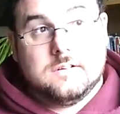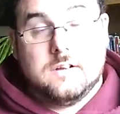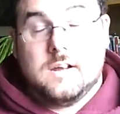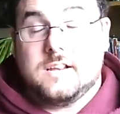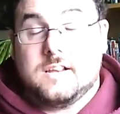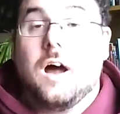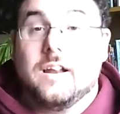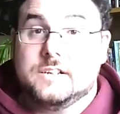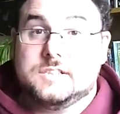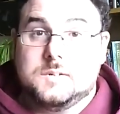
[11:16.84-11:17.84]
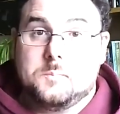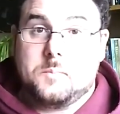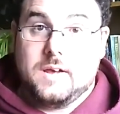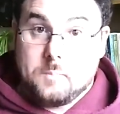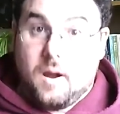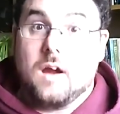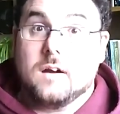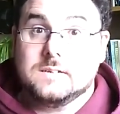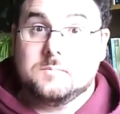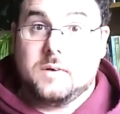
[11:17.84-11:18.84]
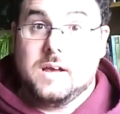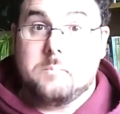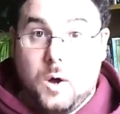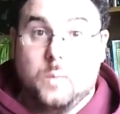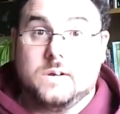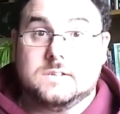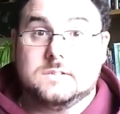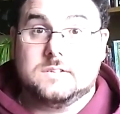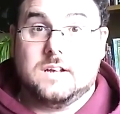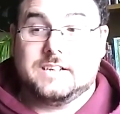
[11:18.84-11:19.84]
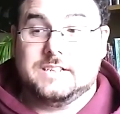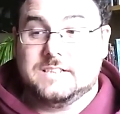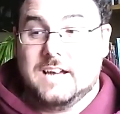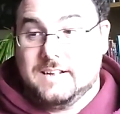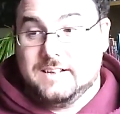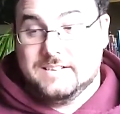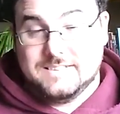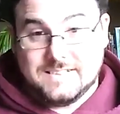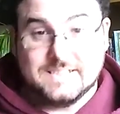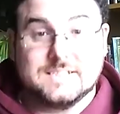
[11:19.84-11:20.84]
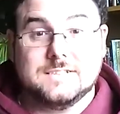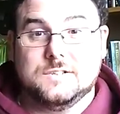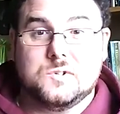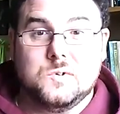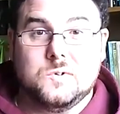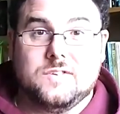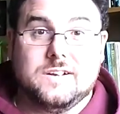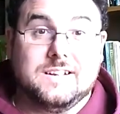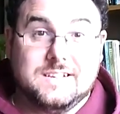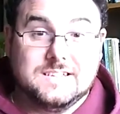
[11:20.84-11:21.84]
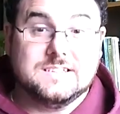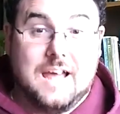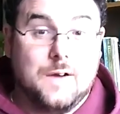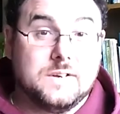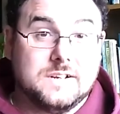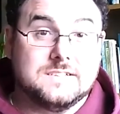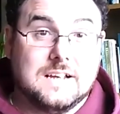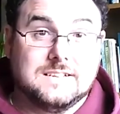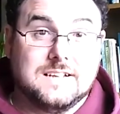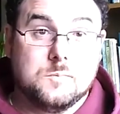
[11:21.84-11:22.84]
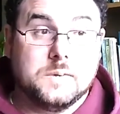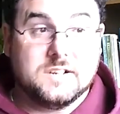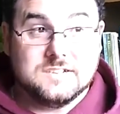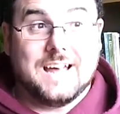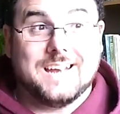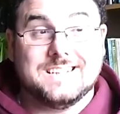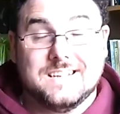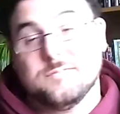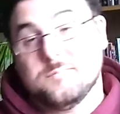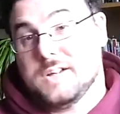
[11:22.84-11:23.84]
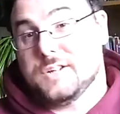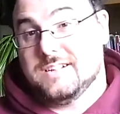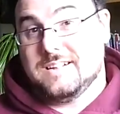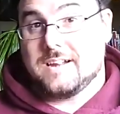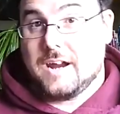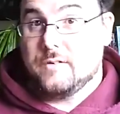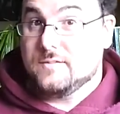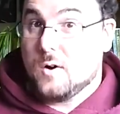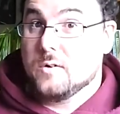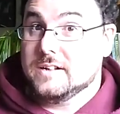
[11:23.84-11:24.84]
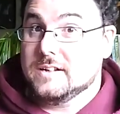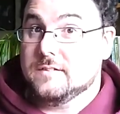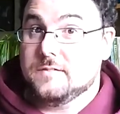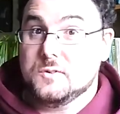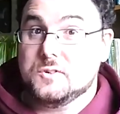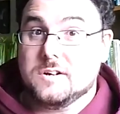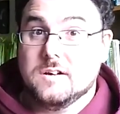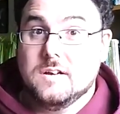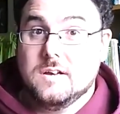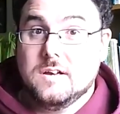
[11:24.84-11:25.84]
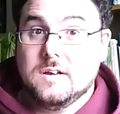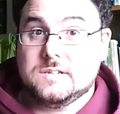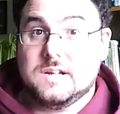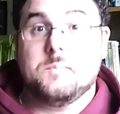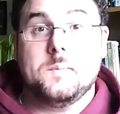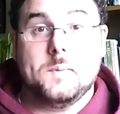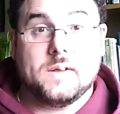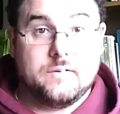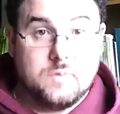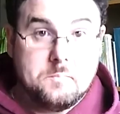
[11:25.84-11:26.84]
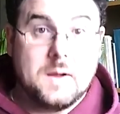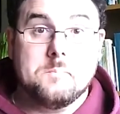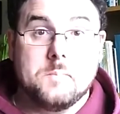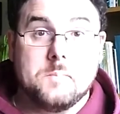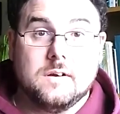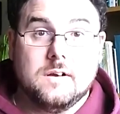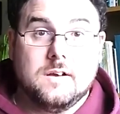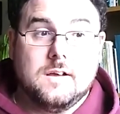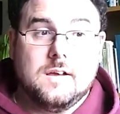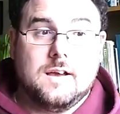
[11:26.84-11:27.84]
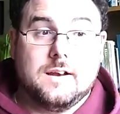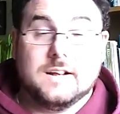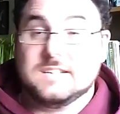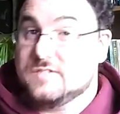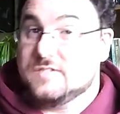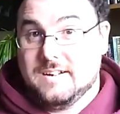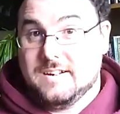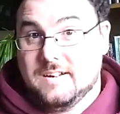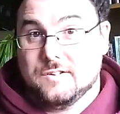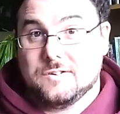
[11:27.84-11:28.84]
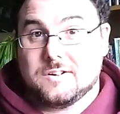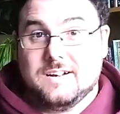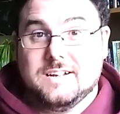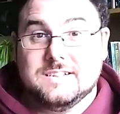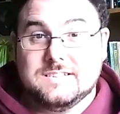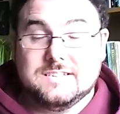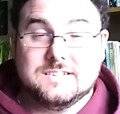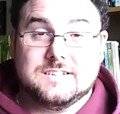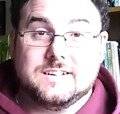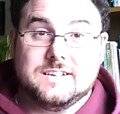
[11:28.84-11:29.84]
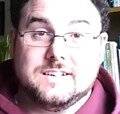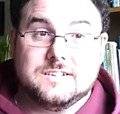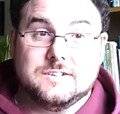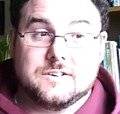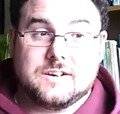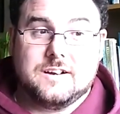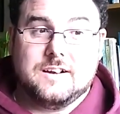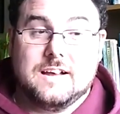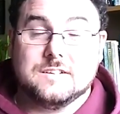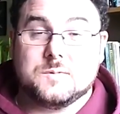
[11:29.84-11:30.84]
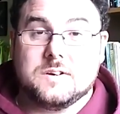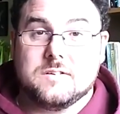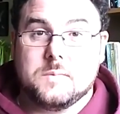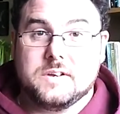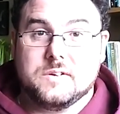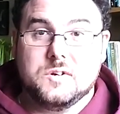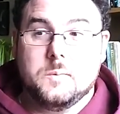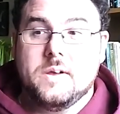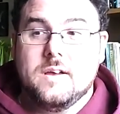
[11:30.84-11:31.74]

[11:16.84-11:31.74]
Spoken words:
acknowledged by a bard, by a poet, to actually say, this is the truth of it and this is how it is set down, because that is the information that then carries forward into the future so that people can remember. And as I've said in other kind of instances like this and other kind of elsewhere on my YouTube,